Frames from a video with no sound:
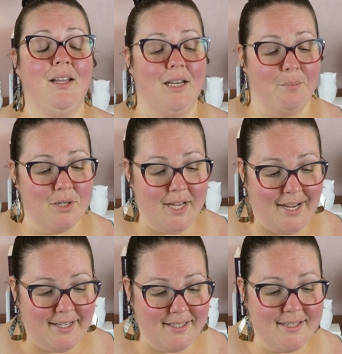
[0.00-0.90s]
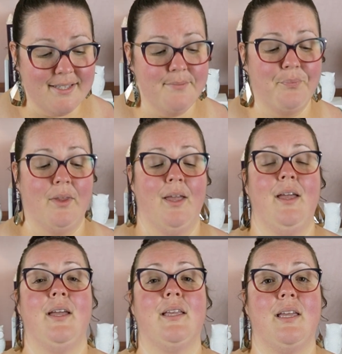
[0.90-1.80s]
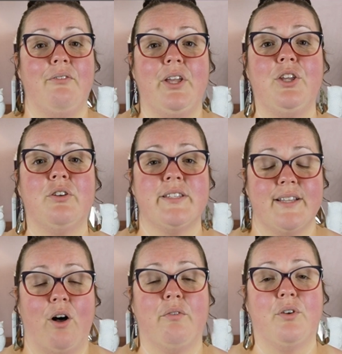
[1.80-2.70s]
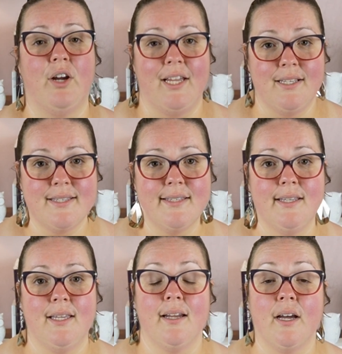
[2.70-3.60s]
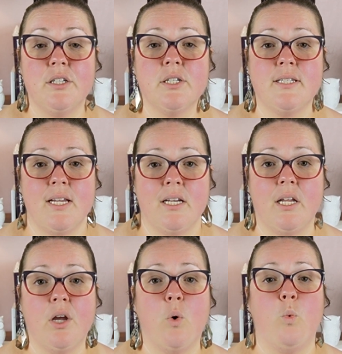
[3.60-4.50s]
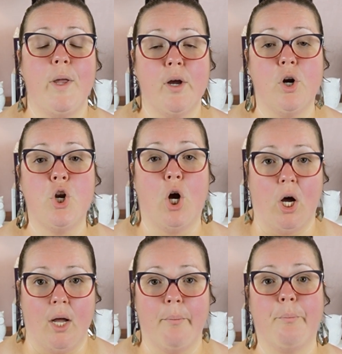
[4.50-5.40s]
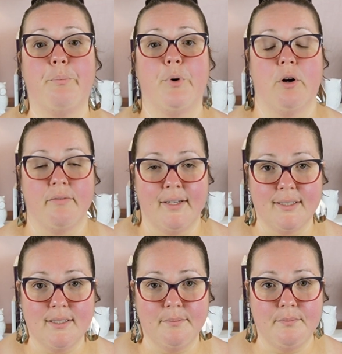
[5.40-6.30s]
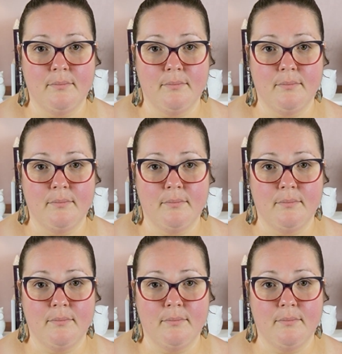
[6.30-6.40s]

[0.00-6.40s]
Number 9 is giving yourself grace and understanding we are not perfect.